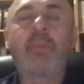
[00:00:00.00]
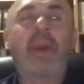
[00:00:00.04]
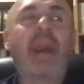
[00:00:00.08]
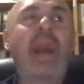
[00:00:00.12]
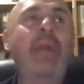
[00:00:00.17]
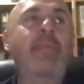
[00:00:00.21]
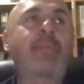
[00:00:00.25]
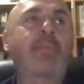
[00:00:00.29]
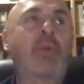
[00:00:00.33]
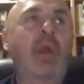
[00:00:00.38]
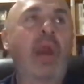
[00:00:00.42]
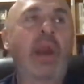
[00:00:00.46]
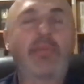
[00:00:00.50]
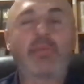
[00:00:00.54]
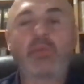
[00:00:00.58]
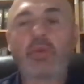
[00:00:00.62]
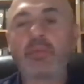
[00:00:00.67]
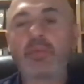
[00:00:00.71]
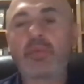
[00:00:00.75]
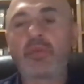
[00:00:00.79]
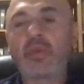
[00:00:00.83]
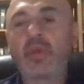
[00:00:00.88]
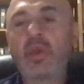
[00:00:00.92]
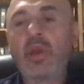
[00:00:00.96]
back
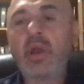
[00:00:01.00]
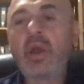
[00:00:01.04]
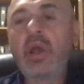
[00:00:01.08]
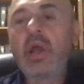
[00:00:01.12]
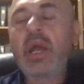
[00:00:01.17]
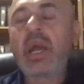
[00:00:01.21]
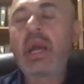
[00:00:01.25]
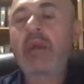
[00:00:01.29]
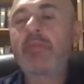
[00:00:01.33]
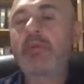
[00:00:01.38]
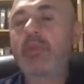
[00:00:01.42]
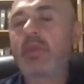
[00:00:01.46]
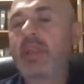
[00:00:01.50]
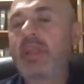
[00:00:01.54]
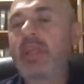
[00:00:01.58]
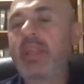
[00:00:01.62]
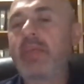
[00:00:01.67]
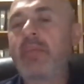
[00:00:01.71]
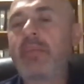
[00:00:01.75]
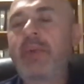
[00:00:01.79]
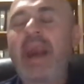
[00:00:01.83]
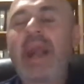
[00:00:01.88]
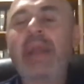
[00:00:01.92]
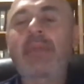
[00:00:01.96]
problems. I'm going to need
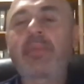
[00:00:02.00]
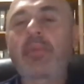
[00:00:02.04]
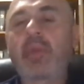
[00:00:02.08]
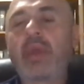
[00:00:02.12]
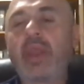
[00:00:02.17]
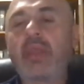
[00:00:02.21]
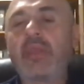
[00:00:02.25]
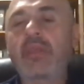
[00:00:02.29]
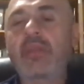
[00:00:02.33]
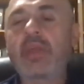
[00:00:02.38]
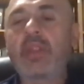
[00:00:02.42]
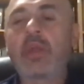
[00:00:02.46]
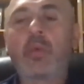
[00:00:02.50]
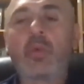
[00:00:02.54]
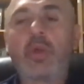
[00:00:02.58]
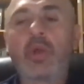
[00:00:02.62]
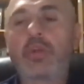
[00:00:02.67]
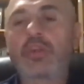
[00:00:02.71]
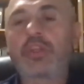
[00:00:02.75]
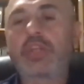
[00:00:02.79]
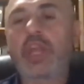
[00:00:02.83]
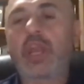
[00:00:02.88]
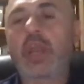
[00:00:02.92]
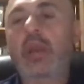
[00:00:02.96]
a back brace and a
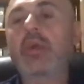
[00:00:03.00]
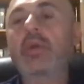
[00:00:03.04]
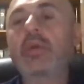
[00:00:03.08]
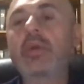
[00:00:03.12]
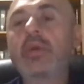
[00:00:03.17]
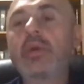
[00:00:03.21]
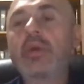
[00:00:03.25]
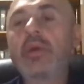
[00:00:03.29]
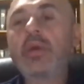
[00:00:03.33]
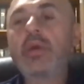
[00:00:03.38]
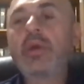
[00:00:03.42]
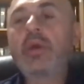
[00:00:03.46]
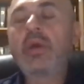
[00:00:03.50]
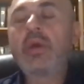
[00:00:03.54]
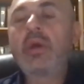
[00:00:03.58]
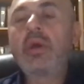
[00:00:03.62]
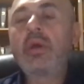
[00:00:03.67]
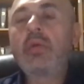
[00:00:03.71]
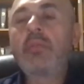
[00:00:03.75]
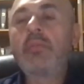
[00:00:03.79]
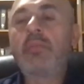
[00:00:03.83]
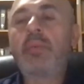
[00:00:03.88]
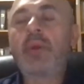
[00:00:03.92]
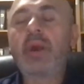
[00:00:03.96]
wheelchair.
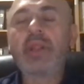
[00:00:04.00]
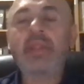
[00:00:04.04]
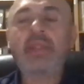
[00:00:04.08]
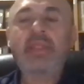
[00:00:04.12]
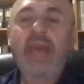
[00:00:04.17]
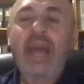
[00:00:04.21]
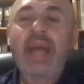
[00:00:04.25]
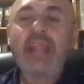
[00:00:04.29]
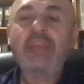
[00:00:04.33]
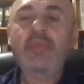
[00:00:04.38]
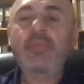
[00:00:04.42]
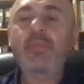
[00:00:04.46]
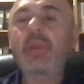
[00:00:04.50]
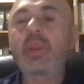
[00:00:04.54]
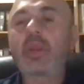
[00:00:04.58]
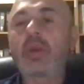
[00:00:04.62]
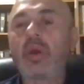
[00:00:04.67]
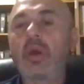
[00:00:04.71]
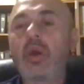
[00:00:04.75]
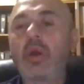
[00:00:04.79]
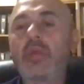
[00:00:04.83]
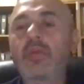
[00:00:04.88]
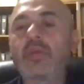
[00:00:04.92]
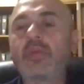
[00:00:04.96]
But that's
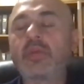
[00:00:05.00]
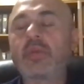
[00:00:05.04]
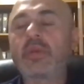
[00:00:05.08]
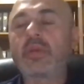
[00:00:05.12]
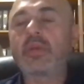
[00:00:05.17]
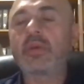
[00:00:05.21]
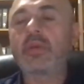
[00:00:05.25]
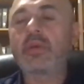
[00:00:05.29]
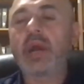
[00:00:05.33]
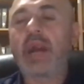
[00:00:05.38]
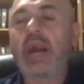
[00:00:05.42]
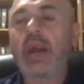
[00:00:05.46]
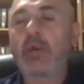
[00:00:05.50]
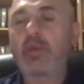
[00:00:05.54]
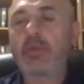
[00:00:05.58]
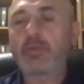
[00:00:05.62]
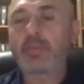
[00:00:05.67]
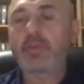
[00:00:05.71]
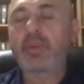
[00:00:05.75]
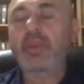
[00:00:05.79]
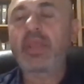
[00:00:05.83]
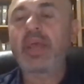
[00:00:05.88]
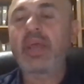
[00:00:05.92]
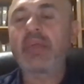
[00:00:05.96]
because I was
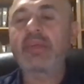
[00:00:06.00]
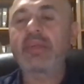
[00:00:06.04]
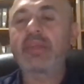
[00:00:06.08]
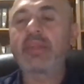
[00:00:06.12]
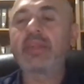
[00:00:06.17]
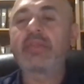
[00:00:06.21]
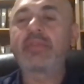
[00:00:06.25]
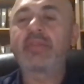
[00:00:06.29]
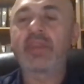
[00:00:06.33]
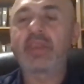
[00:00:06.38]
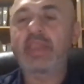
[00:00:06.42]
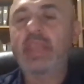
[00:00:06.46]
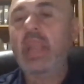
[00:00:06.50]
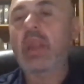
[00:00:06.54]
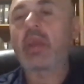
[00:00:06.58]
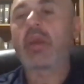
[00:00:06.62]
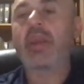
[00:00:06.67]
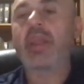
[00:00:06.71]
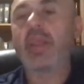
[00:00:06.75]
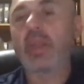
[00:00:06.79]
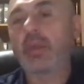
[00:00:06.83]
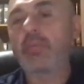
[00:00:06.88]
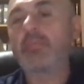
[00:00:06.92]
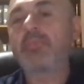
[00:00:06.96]
predestined to
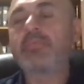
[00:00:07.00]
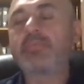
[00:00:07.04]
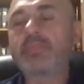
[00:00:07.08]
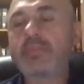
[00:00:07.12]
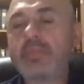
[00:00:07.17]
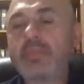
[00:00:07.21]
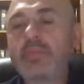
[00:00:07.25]
carry him.